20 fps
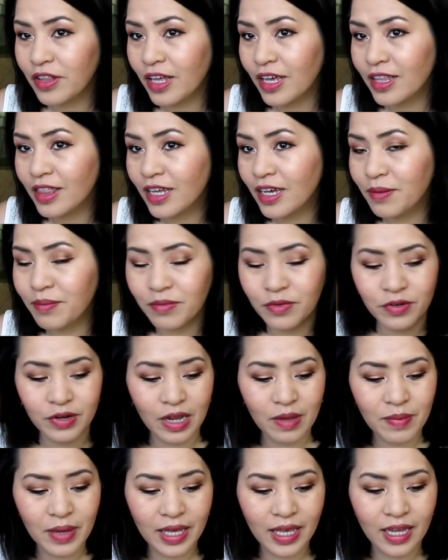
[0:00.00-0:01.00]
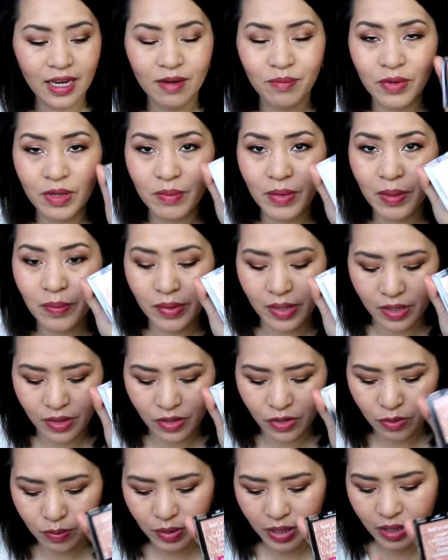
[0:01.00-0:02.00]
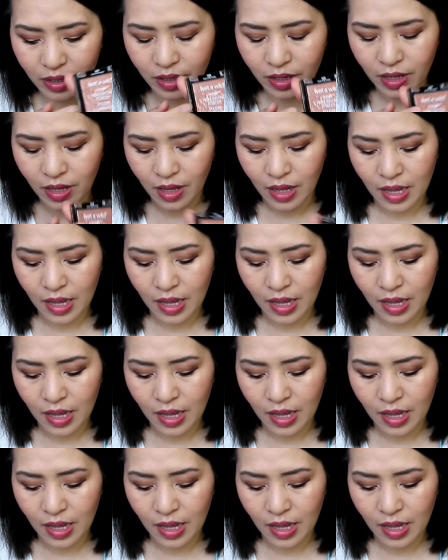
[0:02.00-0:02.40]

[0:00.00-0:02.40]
like the Crown My Canopy might be a little bit